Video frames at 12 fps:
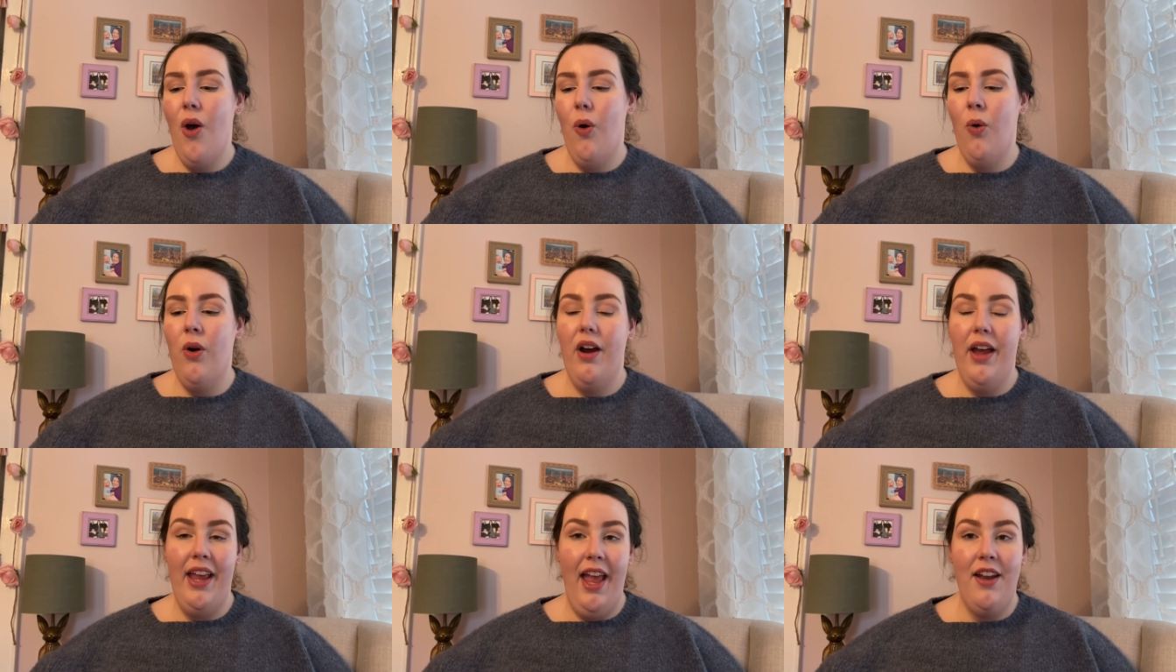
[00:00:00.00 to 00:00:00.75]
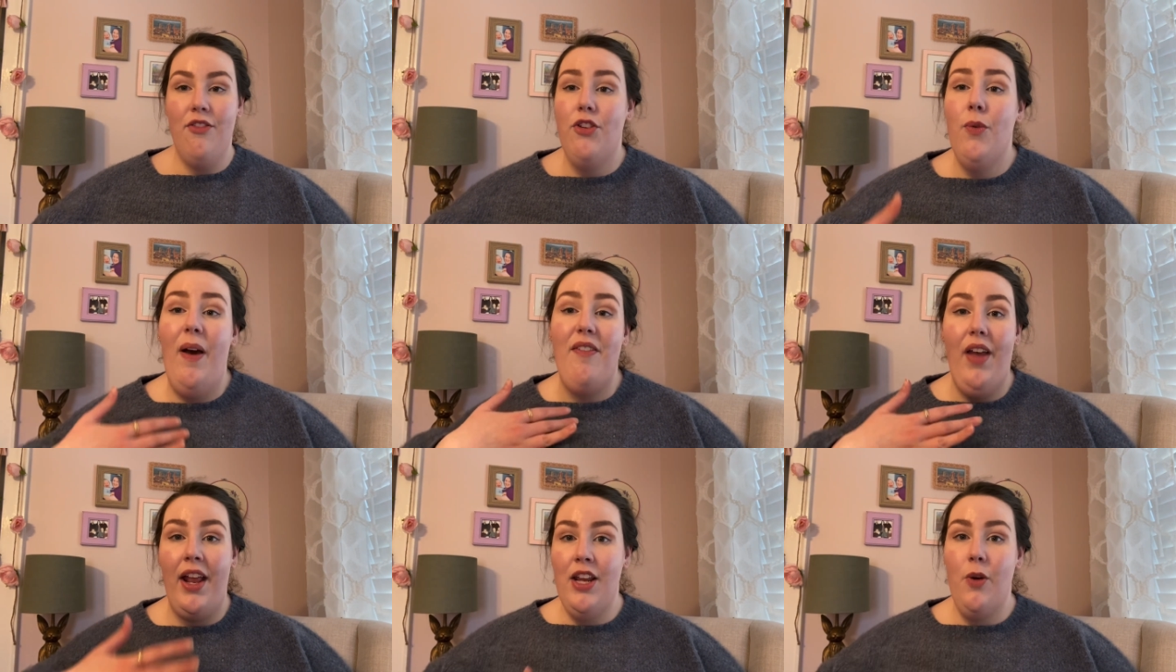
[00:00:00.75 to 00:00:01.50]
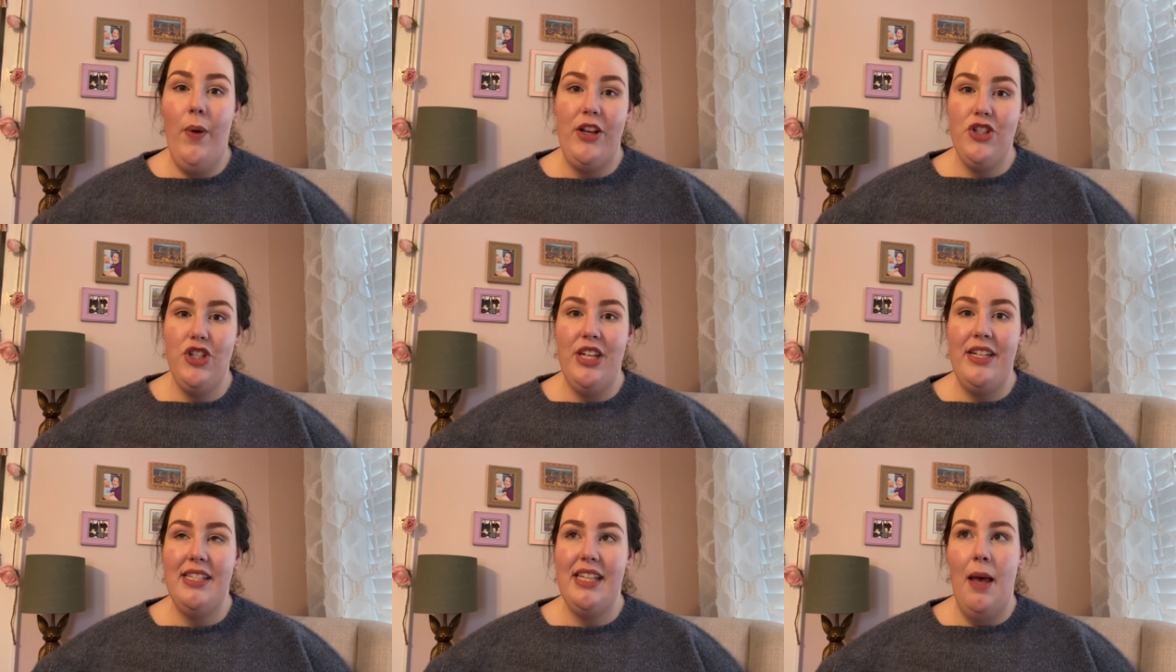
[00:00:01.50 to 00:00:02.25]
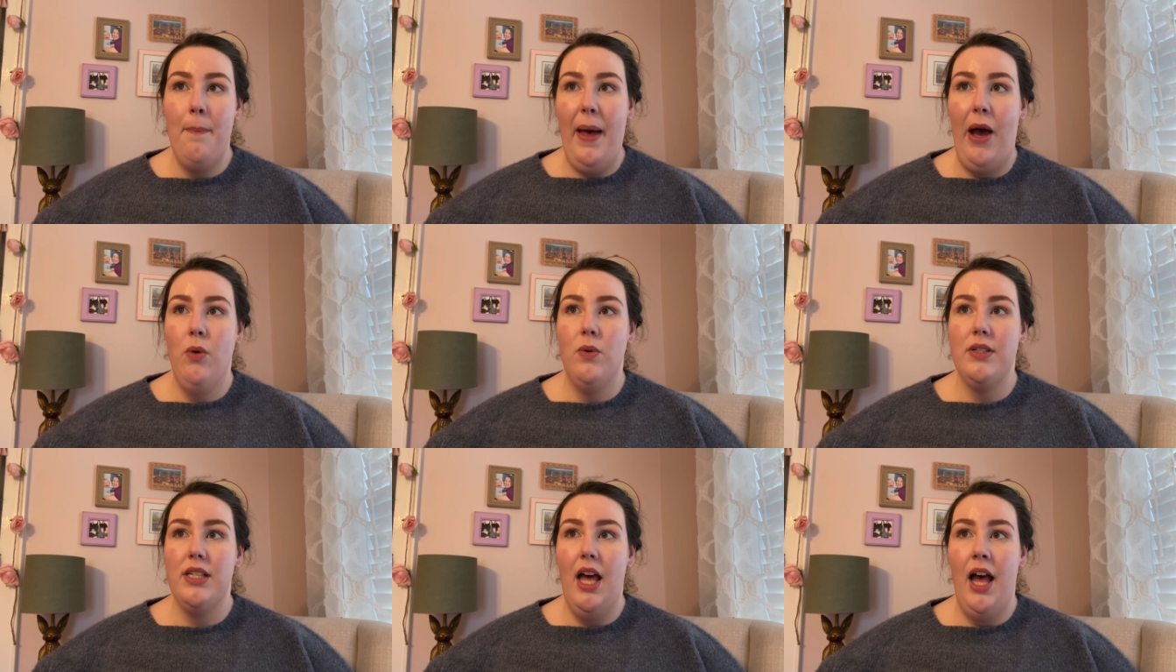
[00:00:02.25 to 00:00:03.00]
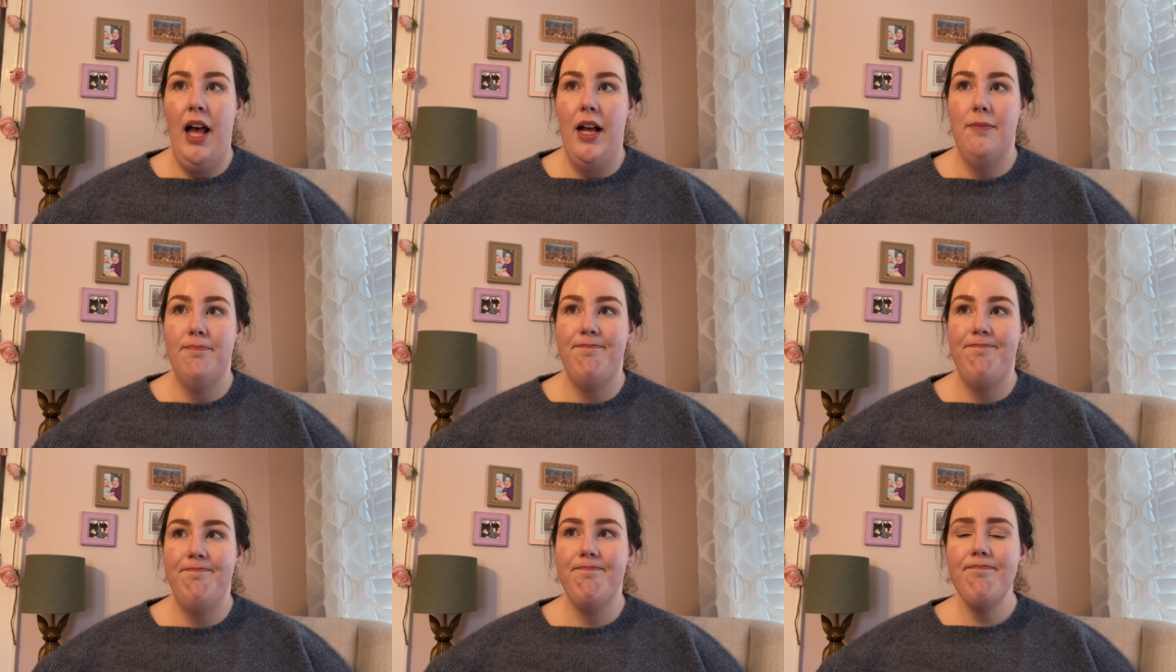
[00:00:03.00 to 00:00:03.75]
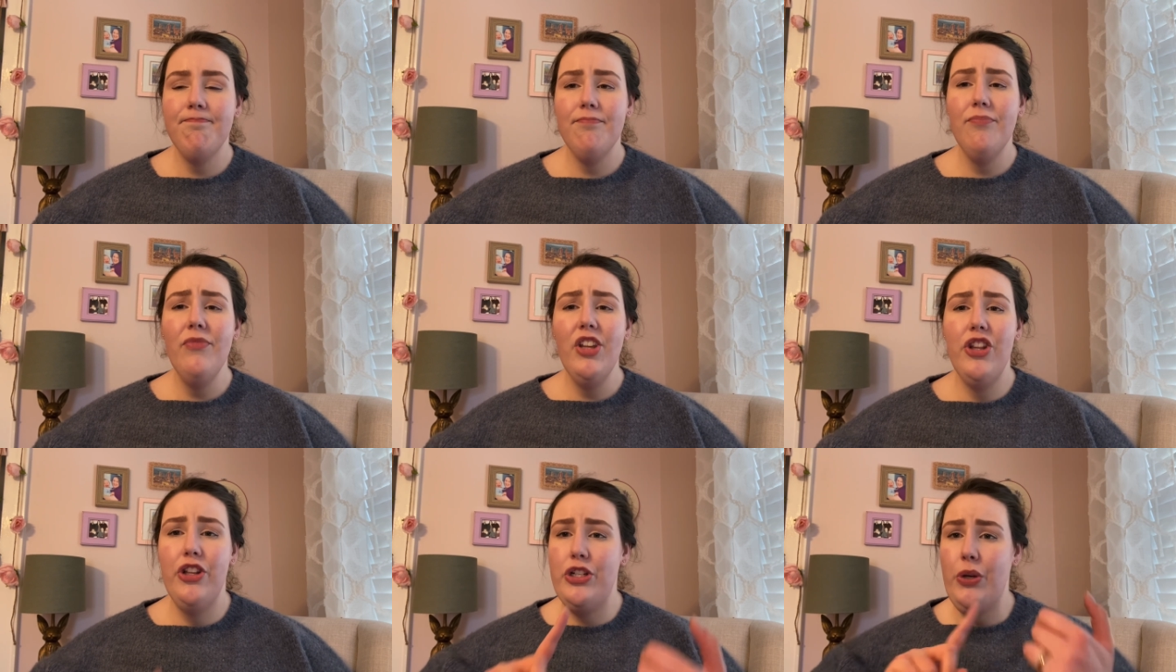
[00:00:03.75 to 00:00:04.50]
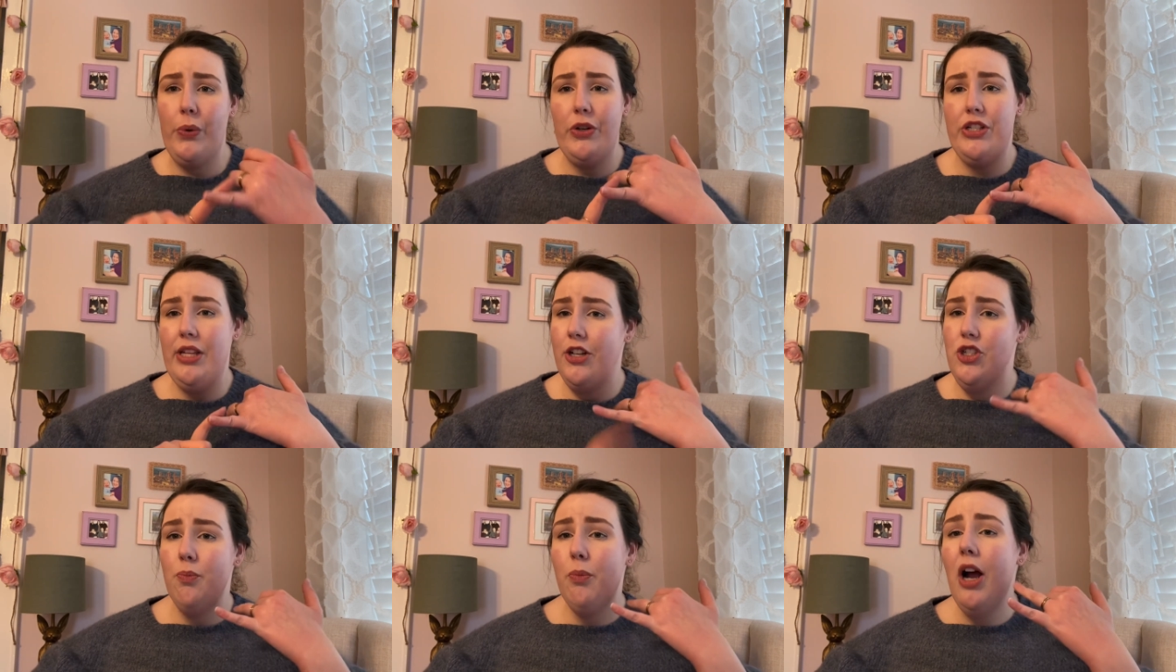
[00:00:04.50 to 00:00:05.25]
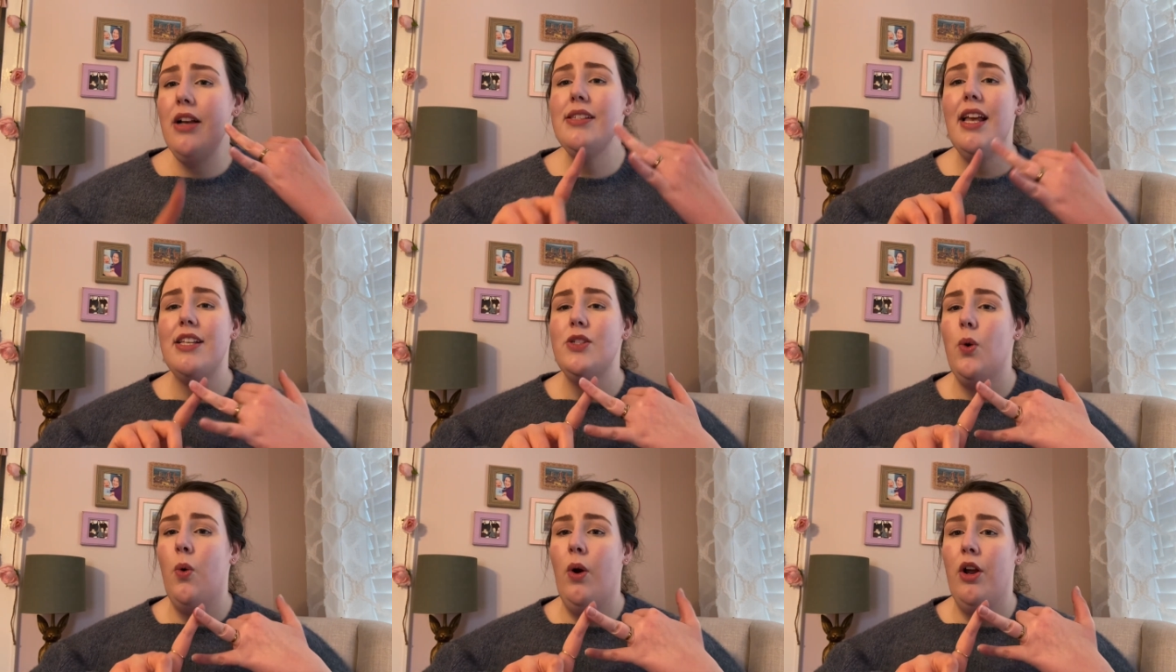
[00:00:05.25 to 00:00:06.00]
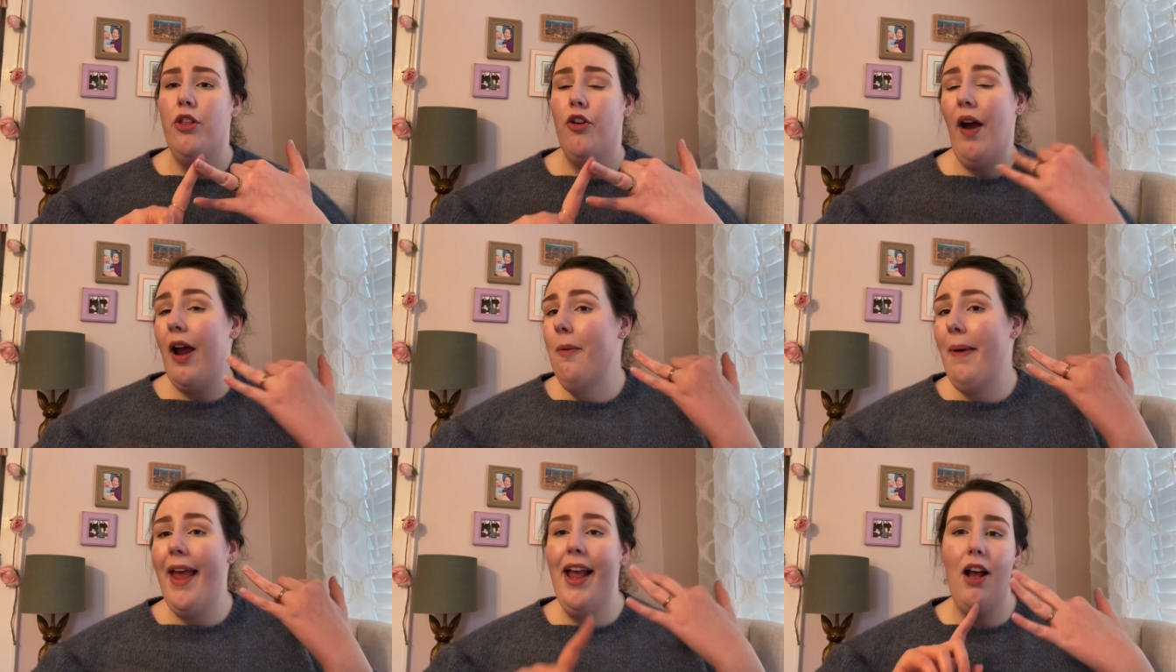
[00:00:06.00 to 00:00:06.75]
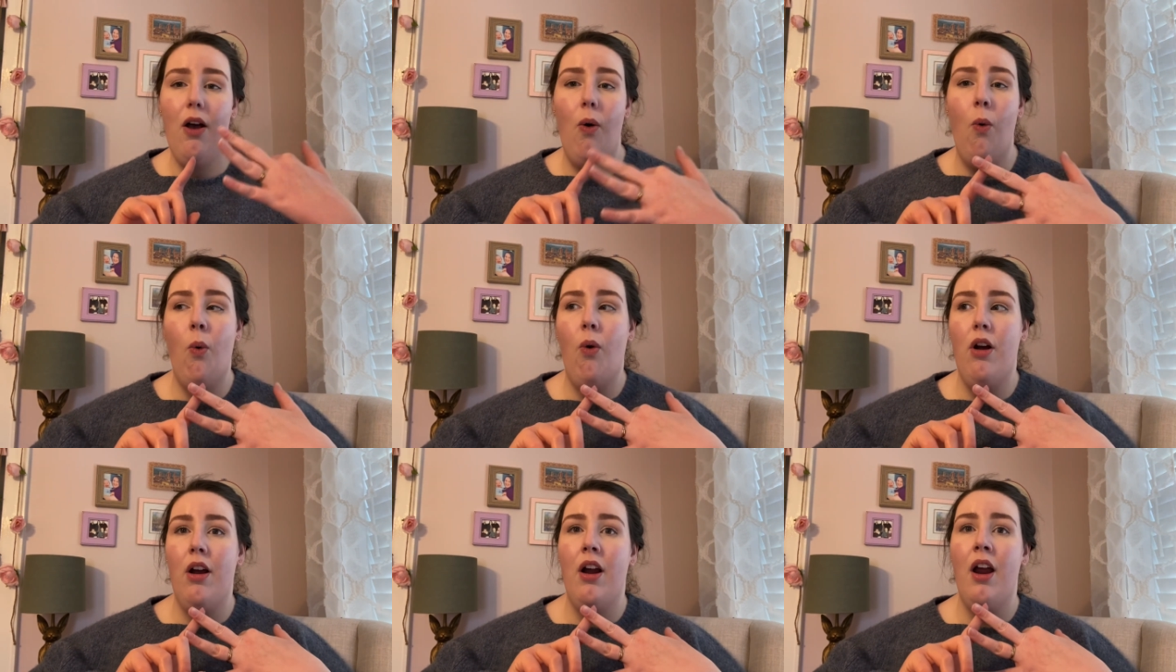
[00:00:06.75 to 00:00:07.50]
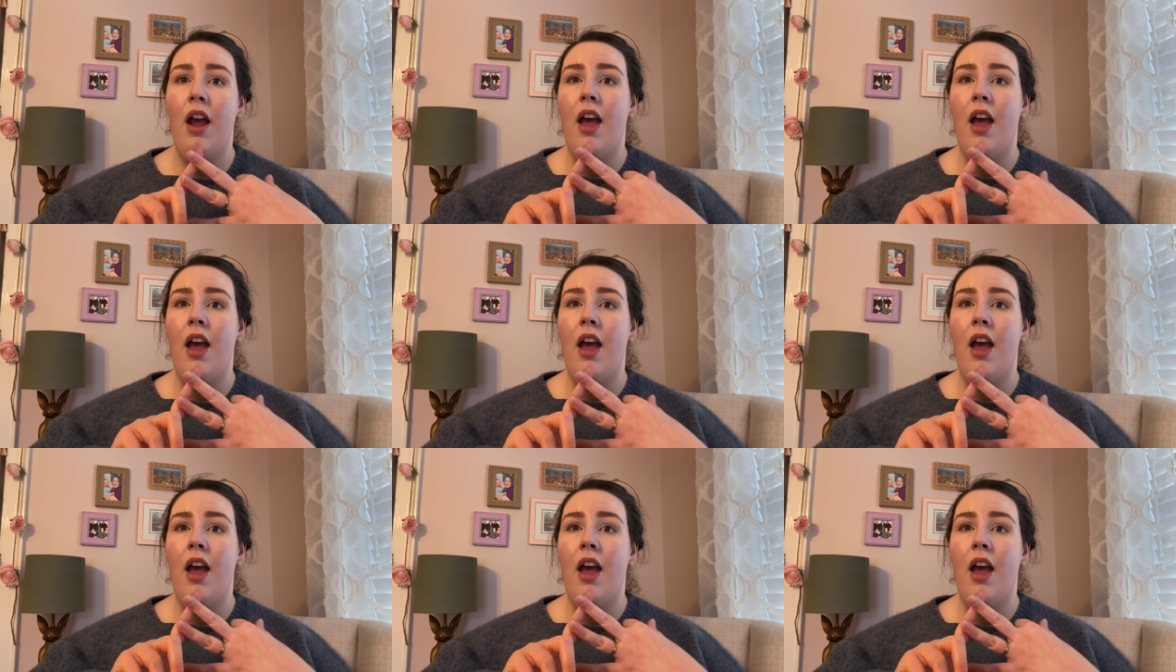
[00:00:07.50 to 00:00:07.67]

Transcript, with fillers: Or again, if you have any questions about um, the donor selection process or the cryobank or